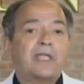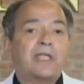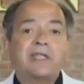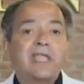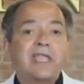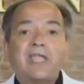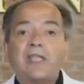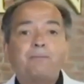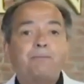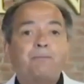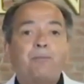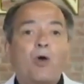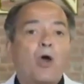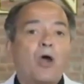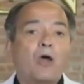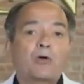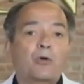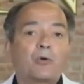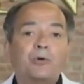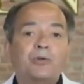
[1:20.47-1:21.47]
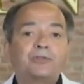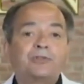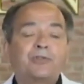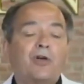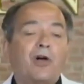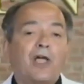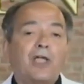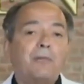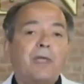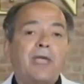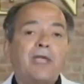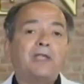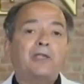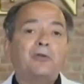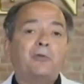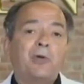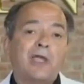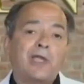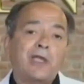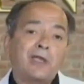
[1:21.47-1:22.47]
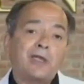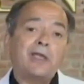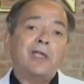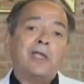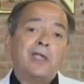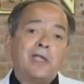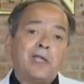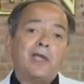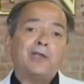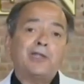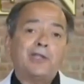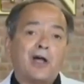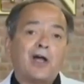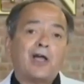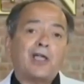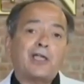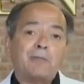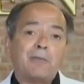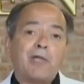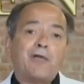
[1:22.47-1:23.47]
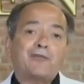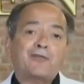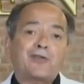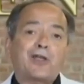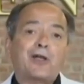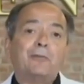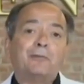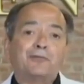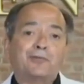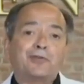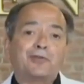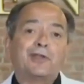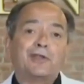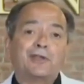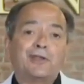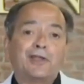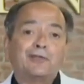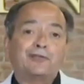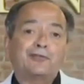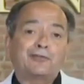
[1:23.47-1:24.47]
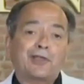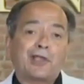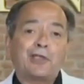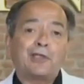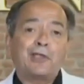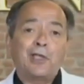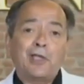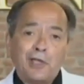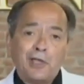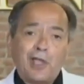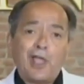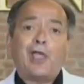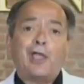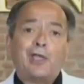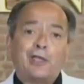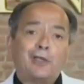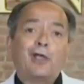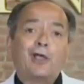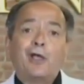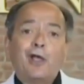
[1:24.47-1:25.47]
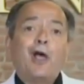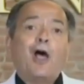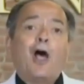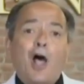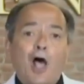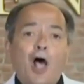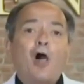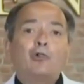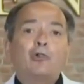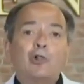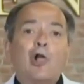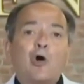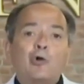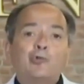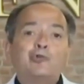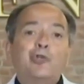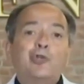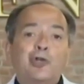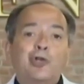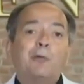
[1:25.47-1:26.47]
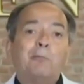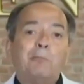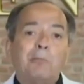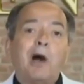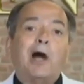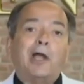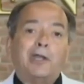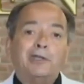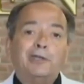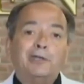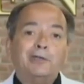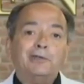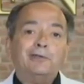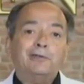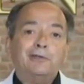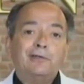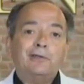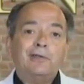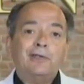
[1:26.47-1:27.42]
They can't borrow a dime anywhere, and the IMF comes in and they say, hey, I'll loan you the money.